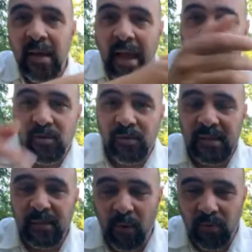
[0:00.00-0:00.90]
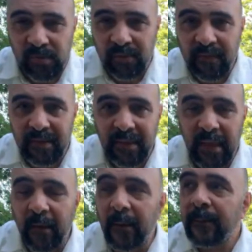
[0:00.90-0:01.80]
and you dispose of it
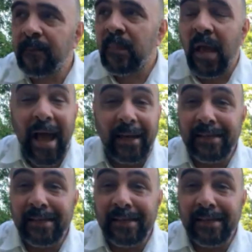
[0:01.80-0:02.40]
there. I didn't